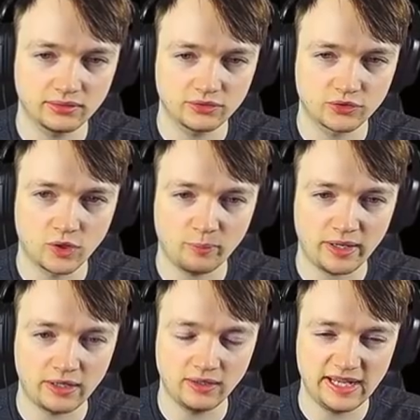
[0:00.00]
draw
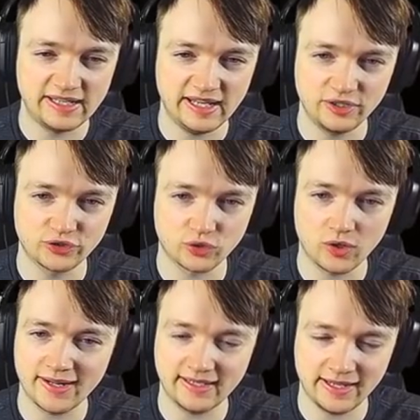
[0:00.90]
pile and then
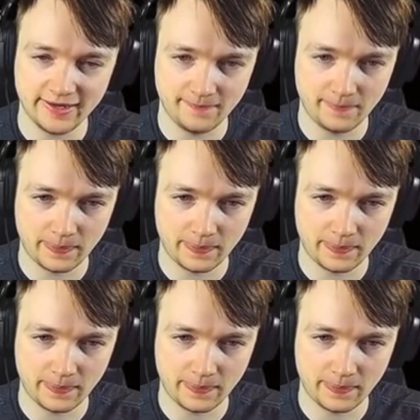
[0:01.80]
draw it again